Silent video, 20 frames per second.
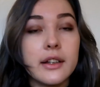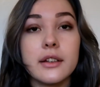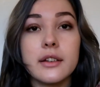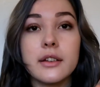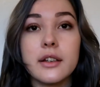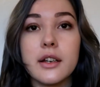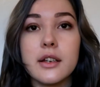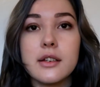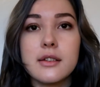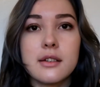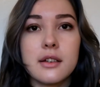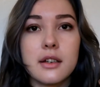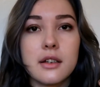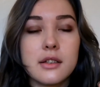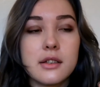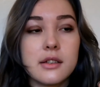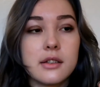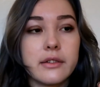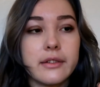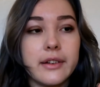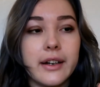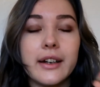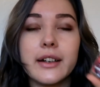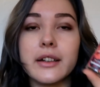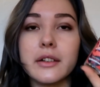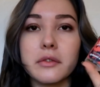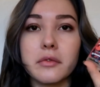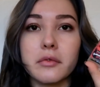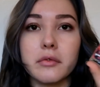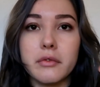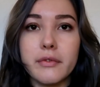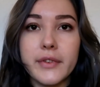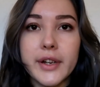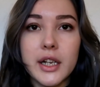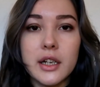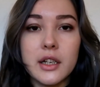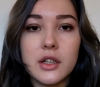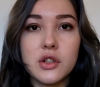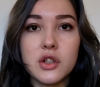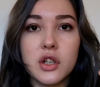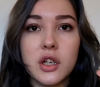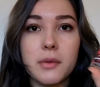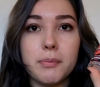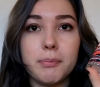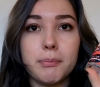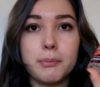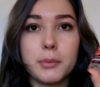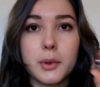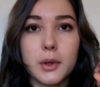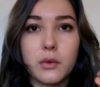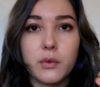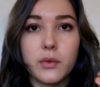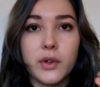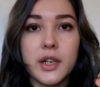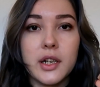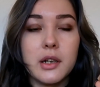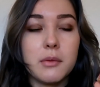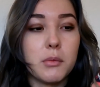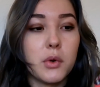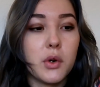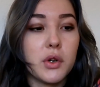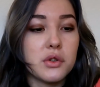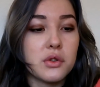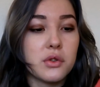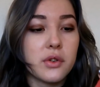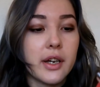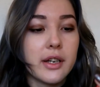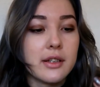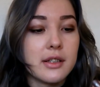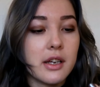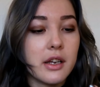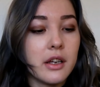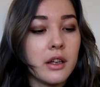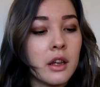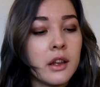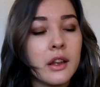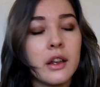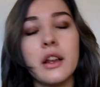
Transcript: this is like really cheap but really moisturizing.